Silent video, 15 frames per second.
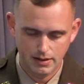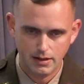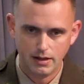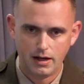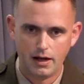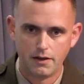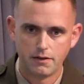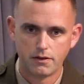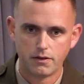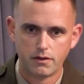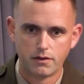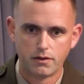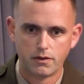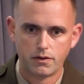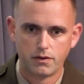
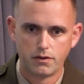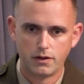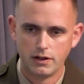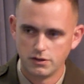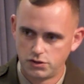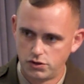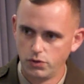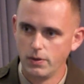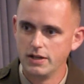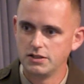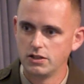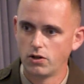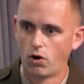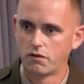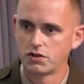It's too
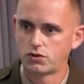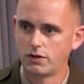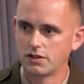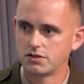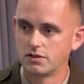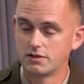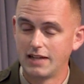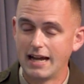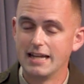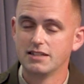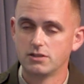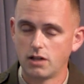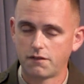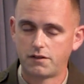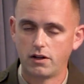easy to overstress. It's not
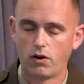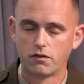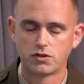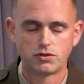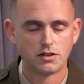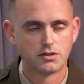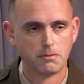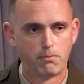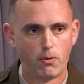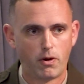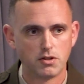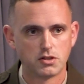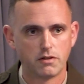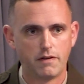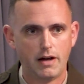easy enough to overstress the
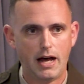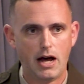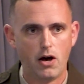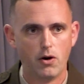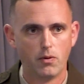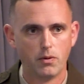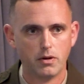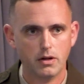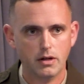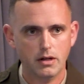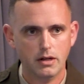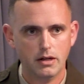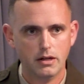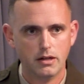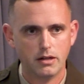importance of how
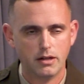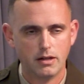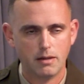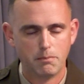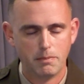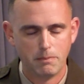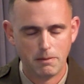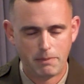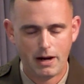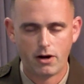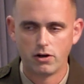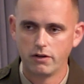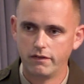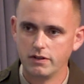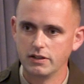
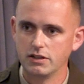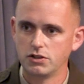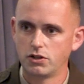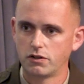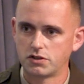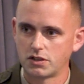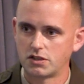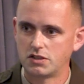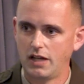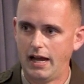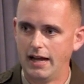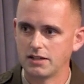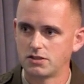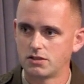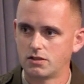imperative it is your
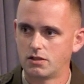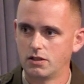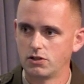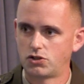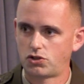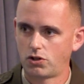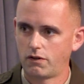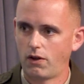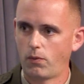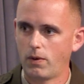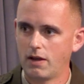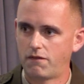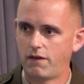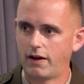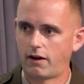success to ensure that
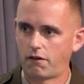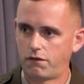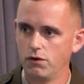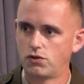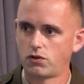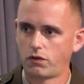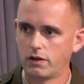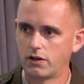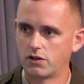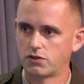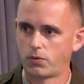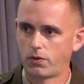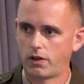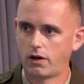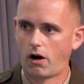we find our future
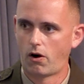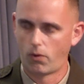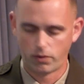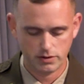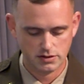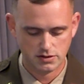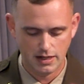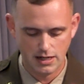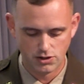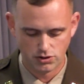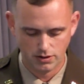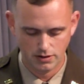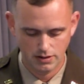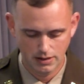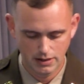leaders within our
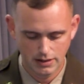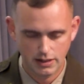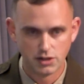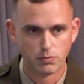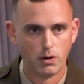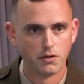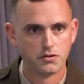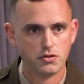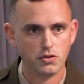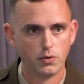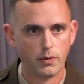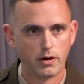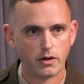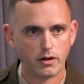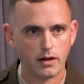organization as well too.
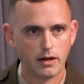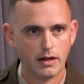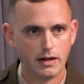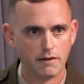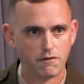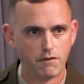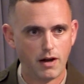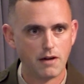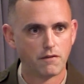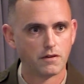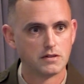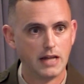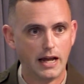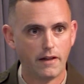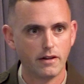We are in a fight for
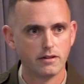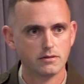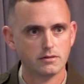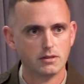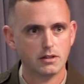talent,